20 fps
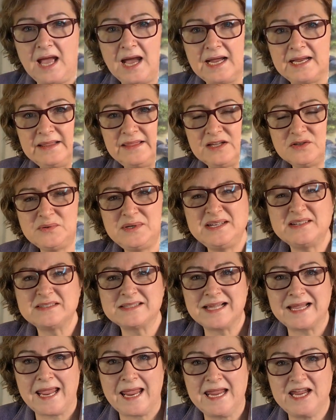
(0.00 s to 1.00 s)
I, this one here
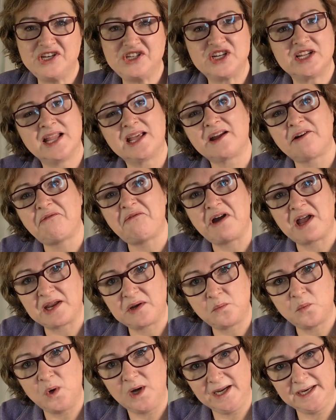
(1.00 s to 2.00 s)
is like aging like a
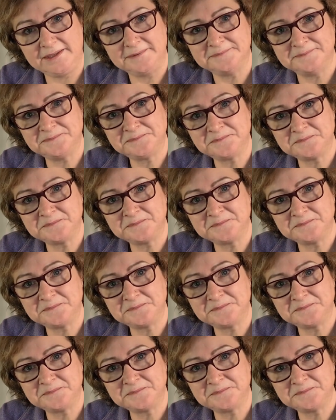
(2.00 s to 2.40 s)
fine wine.